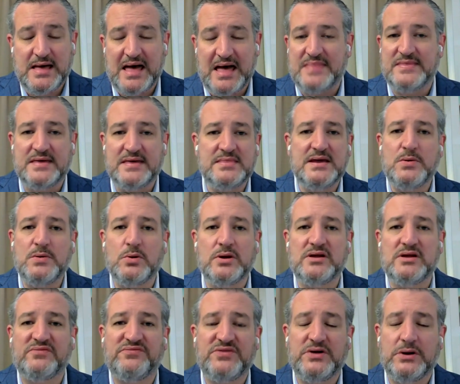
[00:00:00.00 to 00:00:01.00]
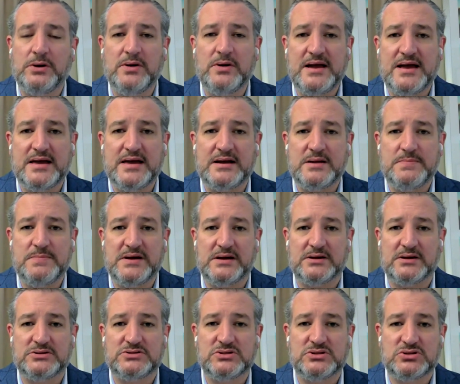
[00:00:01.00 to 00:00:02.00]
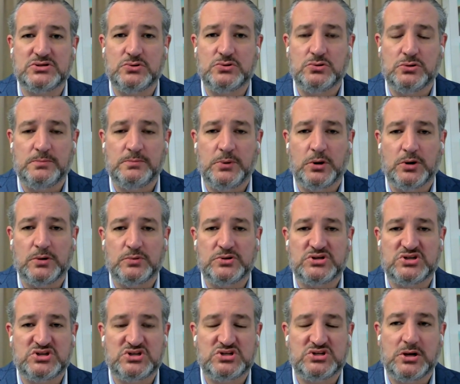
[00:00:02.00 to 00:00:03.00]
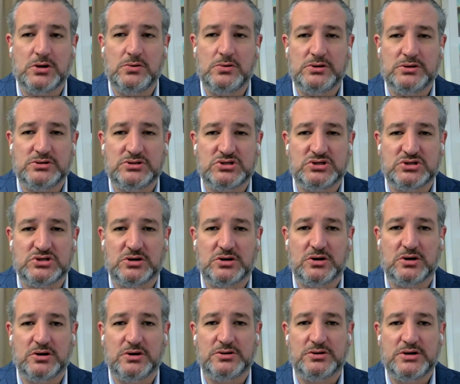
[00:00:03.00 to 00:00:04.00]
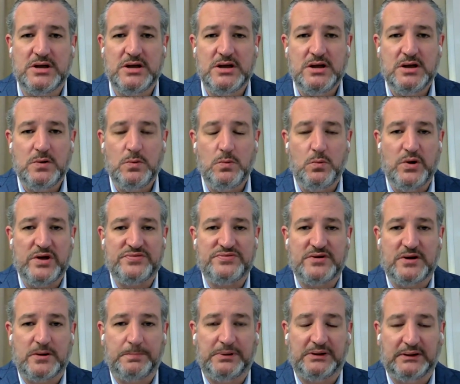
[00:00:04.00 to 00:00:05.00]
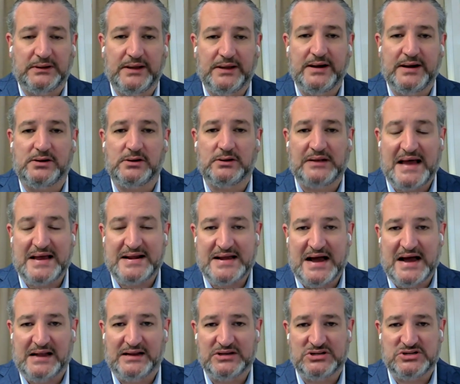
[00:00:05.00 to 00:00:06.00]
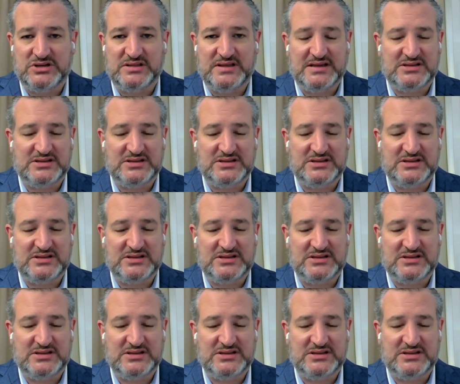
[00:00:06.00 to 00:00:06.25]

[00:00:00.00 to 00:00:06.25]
And then they were infuriated because the school board was so concerned with their political ideology.